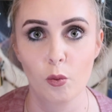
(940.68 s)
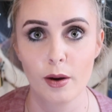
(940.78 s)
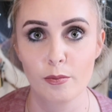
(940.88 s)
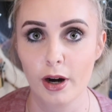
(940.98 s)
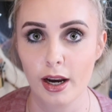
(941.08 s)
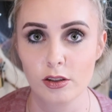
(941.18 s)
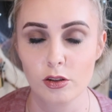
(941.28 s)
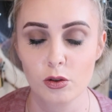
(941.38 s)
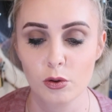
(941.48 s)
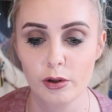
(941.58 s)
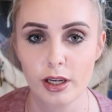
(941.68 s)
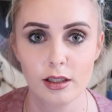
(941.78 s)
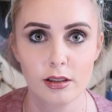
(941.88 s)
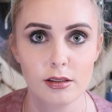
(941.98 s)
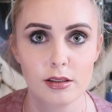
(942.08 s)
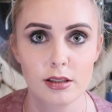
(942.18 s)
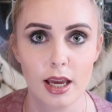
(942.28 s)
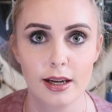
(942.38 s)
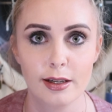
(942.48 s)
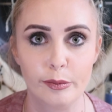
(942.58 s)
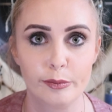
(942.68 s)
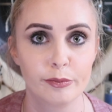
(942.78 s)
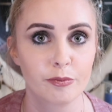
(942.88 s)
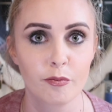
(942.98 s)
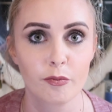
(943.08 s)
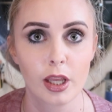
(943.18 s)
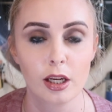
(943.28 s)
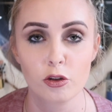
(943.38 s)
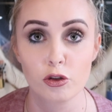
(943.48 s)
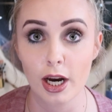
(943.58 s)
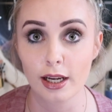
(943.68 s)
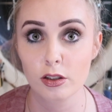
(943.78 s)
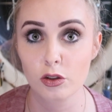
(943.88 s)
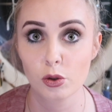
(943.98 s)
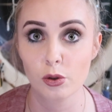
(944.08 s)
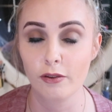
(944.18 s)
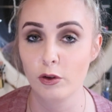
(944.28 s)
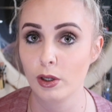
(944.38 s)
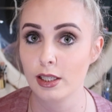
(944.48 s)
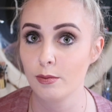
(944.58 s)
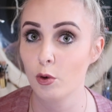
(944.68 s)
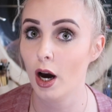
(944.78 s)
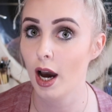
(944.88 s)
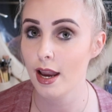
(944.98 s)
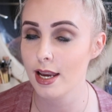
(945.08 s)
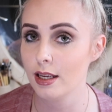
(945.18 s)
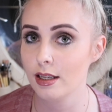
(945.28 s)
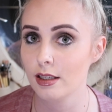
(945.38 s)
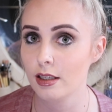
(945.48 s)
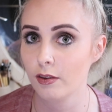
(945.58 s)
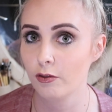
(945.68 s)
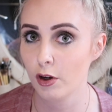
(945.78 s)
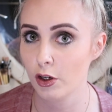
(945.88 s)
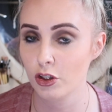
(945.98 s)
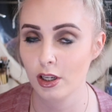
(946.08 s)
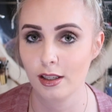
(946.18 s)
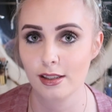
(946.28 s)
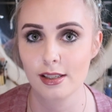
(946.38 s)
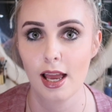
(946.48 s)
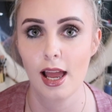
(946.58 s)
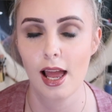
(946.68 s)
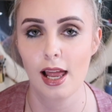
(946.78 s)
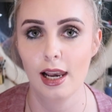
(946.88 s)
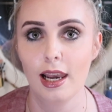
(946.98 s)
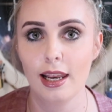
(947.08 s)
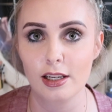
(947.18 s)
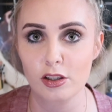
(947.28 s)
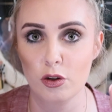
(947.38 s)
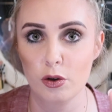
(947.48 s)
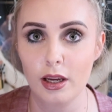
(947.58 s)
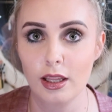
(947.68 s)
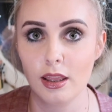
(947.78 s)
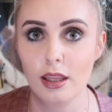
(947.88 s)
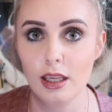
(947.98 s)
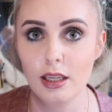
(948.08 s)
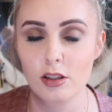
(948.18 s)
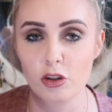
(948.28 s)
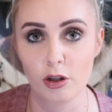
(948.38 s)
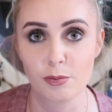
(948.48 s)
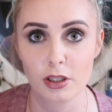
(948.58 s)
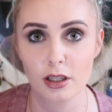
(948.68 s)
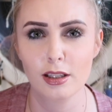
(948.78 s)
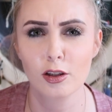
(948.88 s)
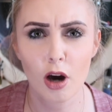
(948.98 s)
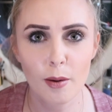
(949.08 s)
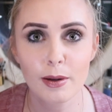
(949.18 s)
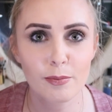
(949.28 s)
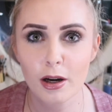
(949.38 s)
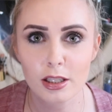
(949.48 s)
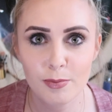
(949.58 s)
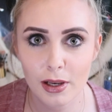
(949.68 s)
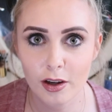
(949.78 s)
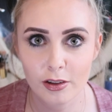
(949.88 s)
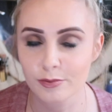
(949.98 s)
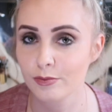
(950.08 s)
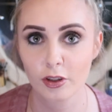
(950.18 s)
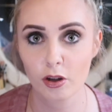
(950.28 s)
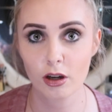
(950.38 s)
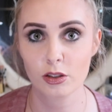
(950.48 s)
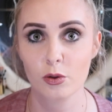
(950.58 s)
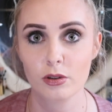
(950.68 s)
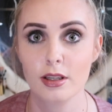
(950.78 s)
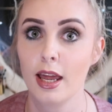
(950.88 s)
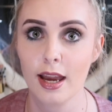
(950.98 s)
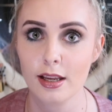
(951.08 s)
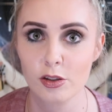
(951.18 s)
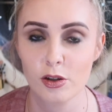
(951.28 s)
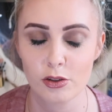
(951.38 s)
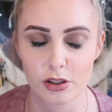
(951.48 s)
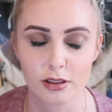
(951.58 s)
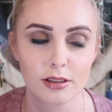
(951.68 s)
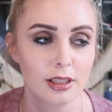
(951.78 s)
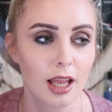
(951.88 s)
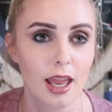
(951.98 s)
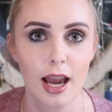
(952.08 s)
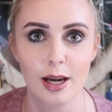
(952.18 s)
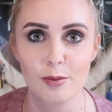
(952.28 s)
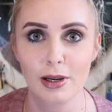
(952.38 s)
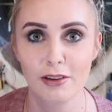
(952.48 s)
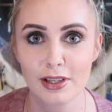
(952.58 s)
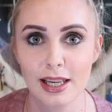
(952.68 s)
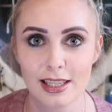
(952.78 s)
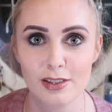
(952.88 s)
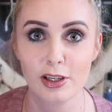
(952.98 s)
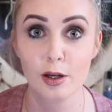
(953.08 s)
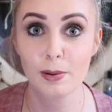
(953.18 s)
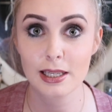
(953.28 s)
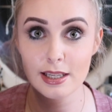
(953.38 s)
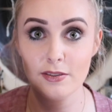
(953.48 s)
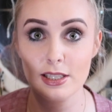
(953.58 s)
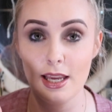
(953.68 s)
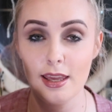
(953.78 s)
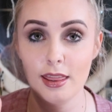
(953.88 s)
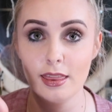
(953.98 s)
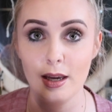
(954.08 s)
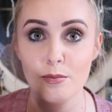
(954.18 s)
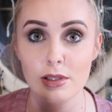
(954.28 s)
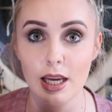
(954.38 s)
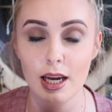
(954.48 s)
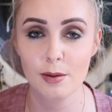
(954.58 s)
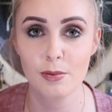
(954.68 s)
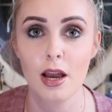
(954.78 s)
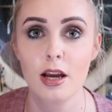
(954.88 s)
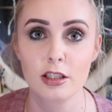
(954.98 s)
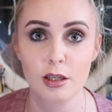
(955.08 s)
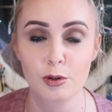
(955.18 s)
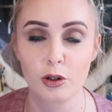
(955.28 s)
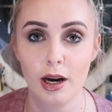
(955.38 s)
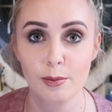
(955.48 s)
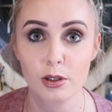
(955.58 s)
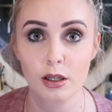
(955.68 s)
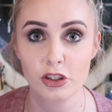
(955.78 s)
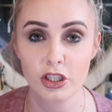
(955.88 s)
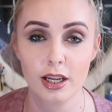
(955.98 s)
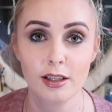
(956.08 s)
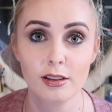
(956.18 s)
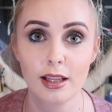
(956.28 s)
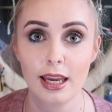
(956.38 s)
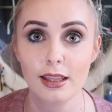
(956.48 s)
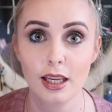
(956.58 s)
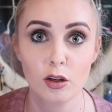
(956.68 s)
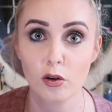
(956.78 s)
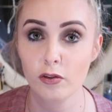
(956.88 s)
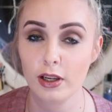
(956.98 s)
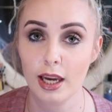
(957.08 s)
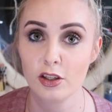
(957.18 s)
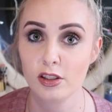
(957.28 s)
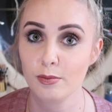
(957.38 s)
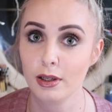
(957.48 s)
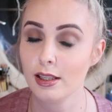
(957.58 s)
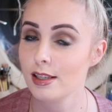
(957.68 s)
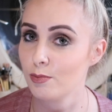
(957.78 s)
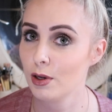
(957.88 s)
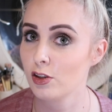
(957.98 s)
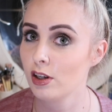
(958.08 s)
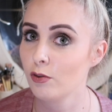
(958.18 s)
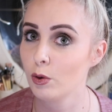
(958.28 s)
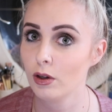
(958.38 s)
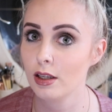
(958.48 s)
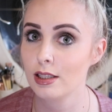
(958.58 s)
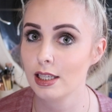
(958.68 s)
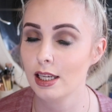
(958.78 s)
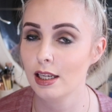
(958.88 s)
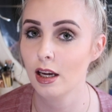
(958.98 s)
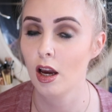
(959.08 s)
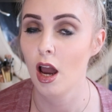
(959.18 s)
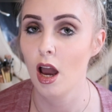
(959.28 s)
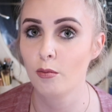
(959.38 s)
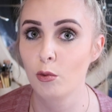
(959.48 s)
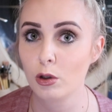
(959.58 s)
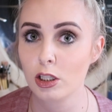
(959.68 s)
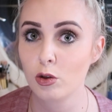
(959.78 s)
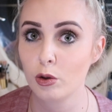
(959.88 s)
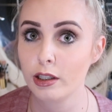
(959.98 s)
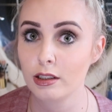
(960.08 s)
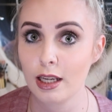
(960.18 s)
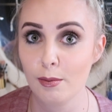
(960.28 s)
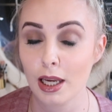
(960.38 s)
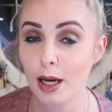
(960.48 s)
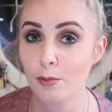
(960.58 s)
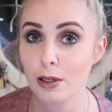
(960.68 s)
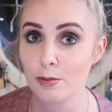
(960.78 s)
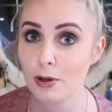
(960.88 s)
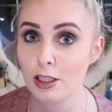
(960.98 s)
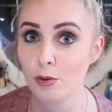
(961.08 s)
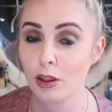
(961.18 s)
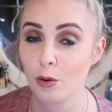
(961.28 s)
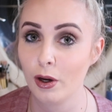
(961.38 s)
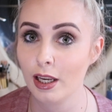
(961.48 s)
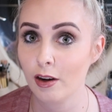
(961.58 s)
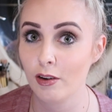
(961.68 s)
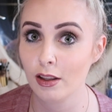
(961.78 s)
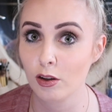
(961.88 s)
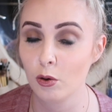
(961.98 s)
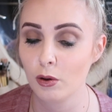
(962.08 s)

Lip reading: one brand tutorials, drugstore, if you want to see more high-end versions, let us know in the description, in the comment box below. Can't talk today as usual. But if you like this video, please give us a thumbs up, subscribe to our channel, hit that notification bell, especially if you want to see more tutorials coming up, especially with the wedding around the